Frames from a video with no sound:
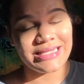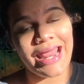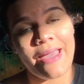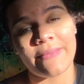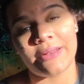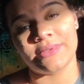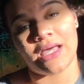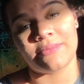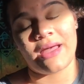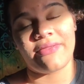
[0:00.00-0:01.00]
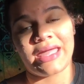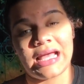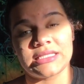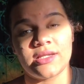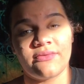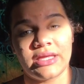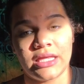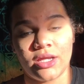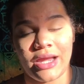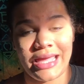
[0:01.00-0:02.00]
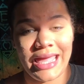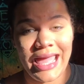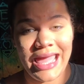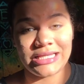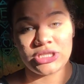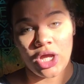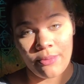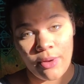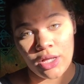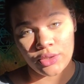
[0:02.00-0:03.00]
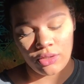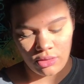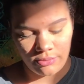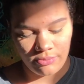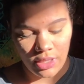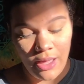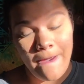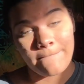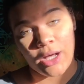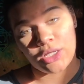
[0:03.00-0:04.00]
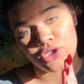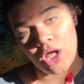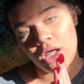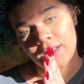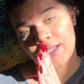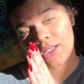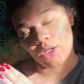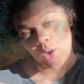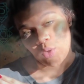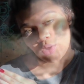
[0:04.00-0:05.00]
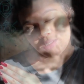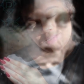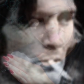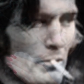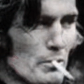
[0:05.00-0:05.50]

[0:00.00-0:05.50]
today I'm going to be talking about the a Killer, aka John Paul or Paul John Knowles.